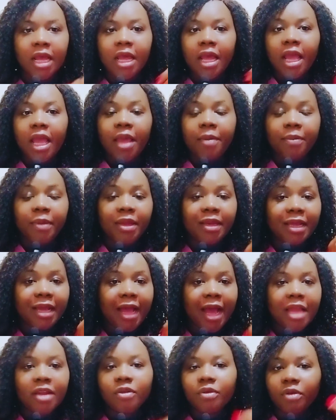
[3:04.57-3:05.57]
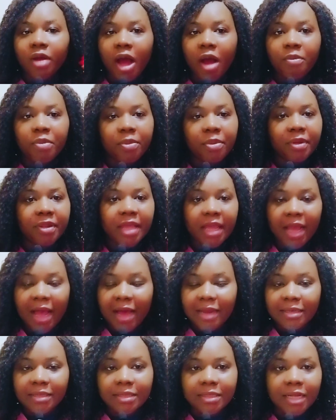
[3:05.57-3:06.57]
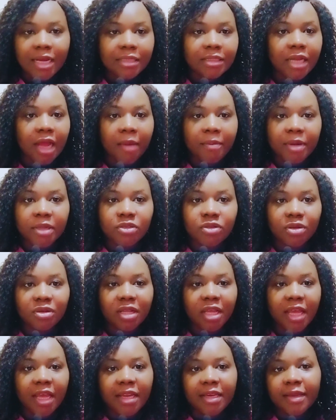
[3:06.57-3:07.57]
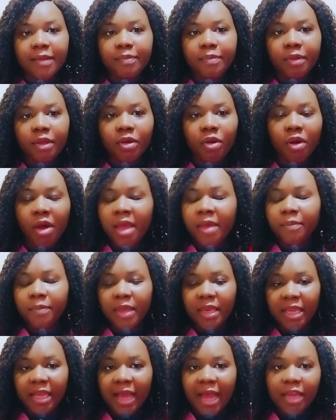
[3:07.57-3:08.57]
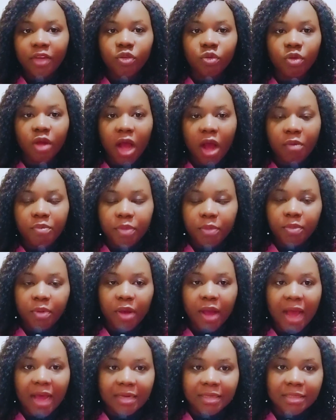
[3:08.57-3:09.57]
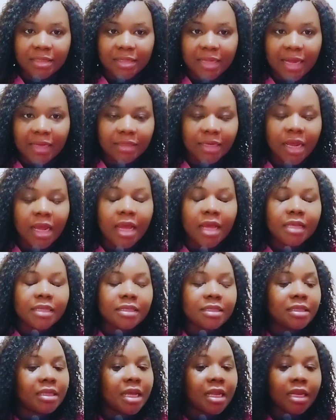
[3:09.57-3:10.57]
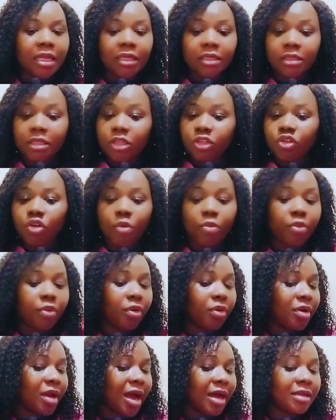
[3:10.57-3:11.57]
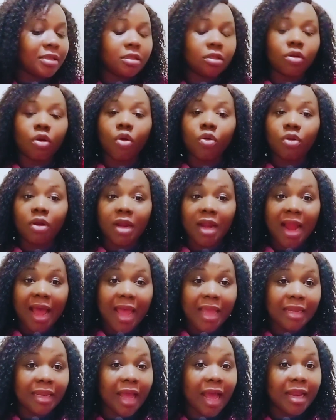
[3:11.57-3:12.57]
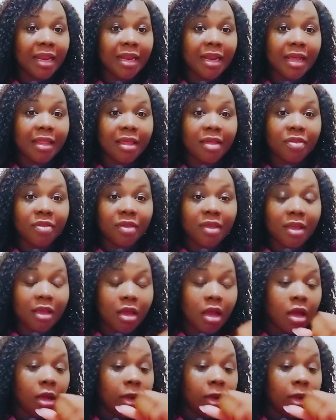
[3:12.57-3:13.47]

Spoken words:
a mini guide on how people they can start Amazon KDP, or a mini guide on how people can start selling digital products online. And another thing